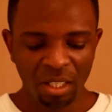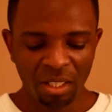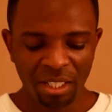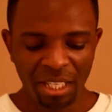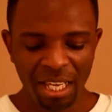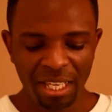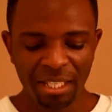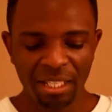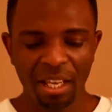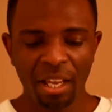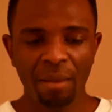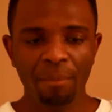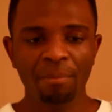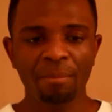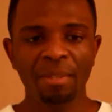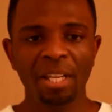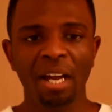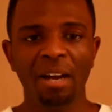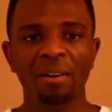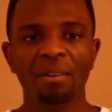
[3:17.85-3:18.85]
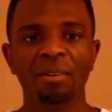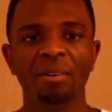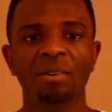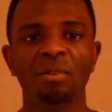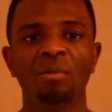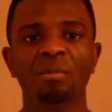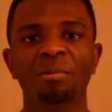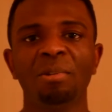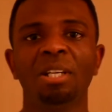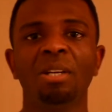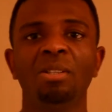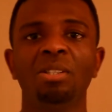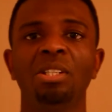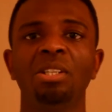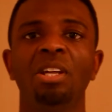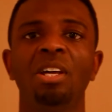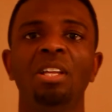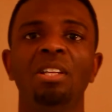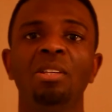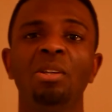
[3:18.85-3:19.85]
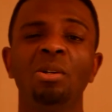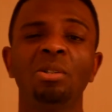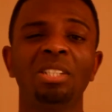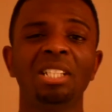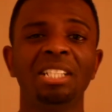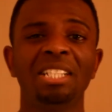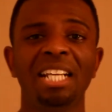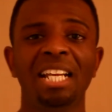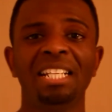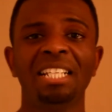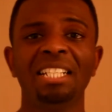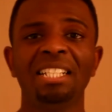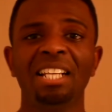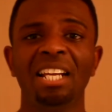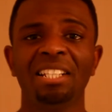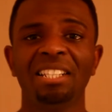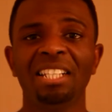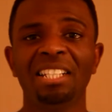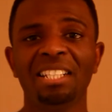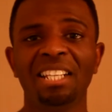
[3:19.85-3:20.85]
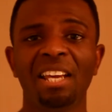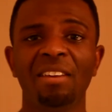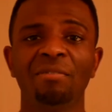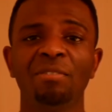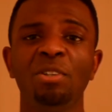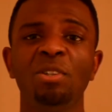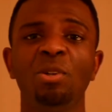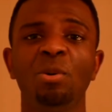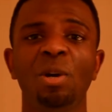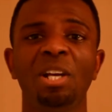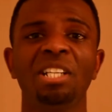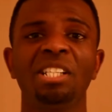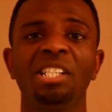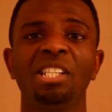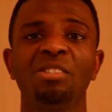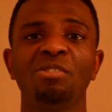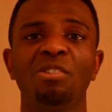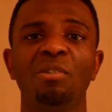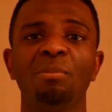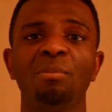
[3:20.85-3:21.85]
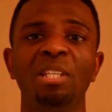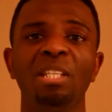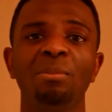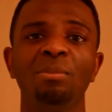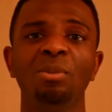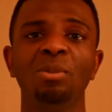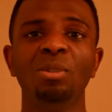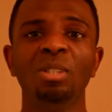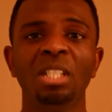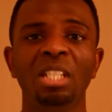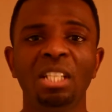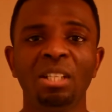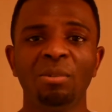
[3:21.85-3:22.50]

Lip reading: Okay, now when I was along the challenge, I did get a few questions from people,